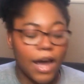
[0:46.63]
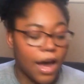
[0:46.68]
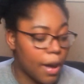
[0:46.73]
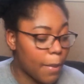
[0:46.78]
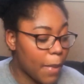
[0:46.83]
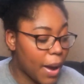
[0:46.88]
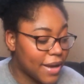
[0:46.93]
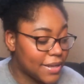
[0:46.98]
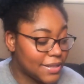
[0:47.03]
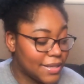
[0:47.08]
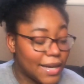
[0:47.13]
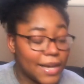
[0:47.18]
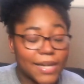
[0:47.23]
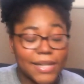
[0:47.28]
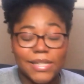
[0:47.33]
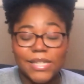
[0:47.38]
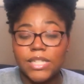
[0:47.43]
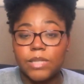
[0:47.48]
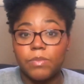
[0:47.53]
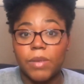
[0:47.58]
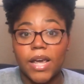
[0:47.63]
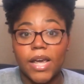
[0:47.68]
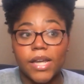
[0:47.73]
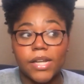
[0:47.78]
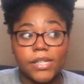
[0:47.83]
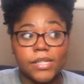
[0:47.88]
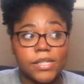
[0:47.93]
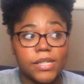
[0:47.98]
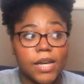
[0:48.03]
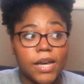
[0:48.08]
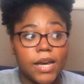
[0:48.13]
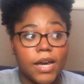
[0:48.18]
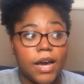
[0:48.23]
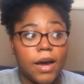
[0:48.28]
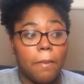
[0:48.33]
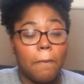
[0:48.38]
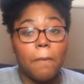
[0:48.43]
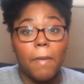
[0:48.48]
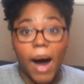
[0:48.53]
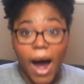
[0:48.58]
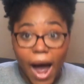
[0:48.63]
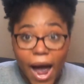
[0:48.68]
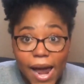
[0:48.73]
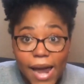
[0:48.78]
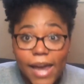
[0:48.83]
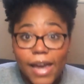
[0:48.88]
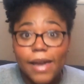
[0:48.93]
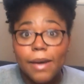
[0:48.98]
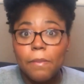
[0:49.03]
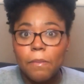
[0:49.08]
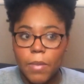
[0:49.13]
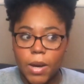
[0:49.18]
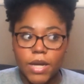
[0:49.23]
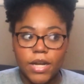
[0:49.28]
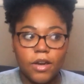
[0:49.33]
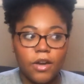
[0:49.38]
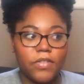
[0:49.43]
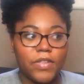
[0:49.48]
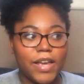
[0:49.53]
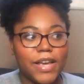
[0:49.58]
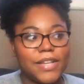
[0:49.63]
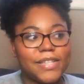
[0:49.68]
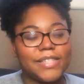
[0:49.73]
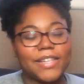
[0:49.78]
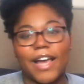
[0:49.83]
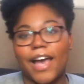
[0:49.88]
I did spend my money on this.